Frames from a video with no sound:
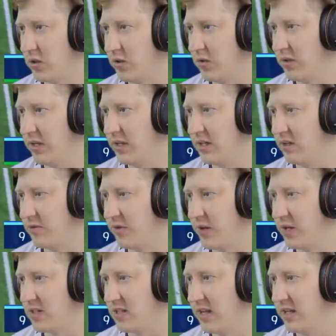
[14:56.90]
their 2-0 lead in the
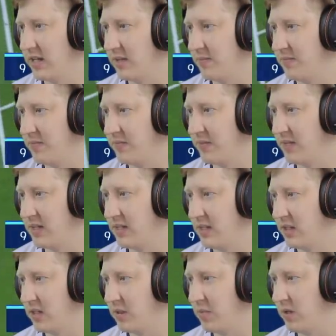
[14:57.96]
first leg.
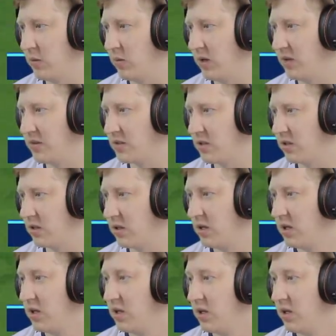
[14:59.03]
Is he going to be the one to